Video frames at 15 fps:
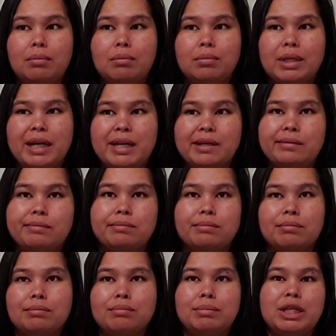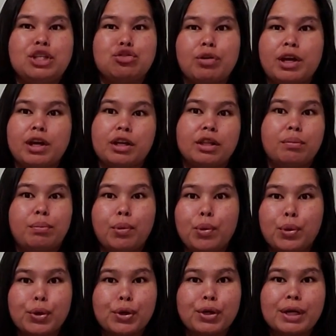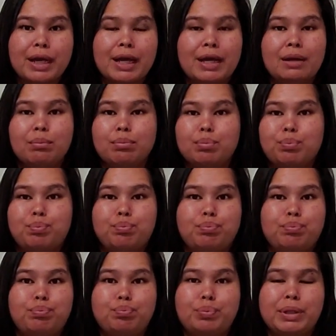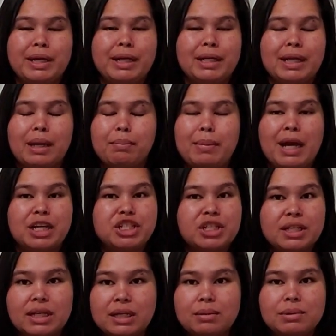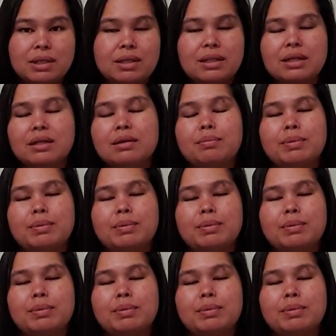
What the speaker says: like me drawing on the board and playing like matching games on there.